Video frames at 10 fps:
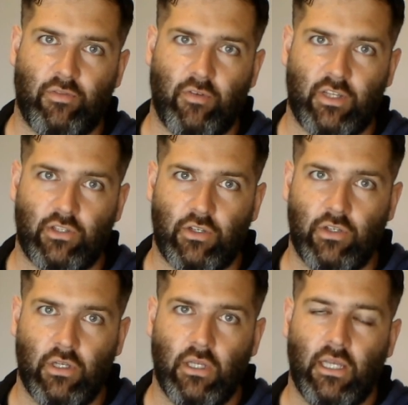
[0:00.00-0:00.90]
I do,
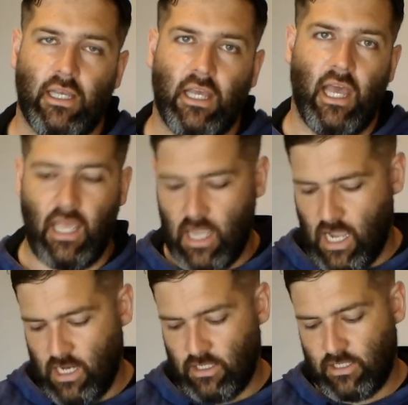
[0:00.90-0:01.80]

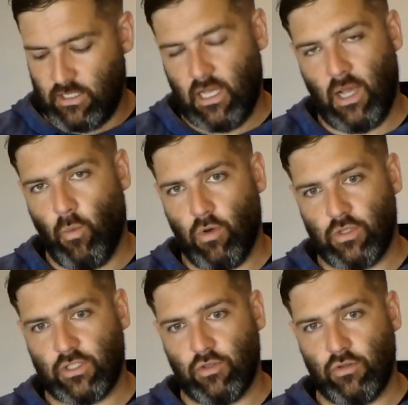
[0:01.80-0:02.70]
and I want
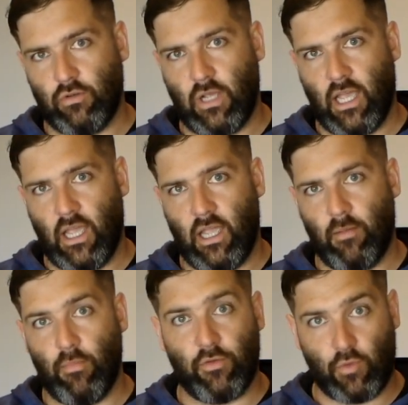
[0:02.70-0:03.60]
to
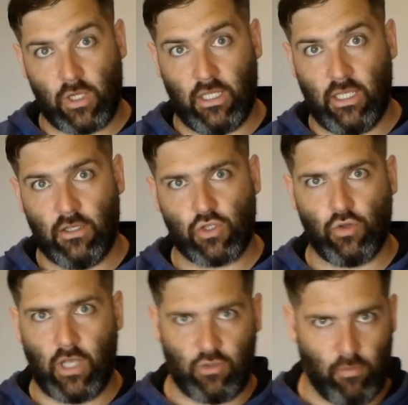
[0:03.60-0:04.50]
move quickly so that I
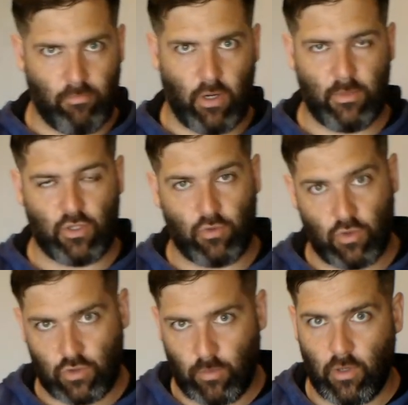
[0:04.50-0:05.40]
don't burn myself. So
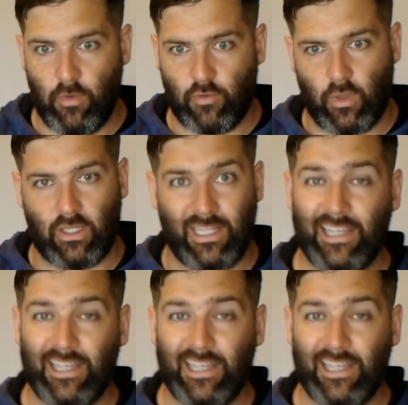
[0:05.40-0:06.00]
I'm going to move quickly.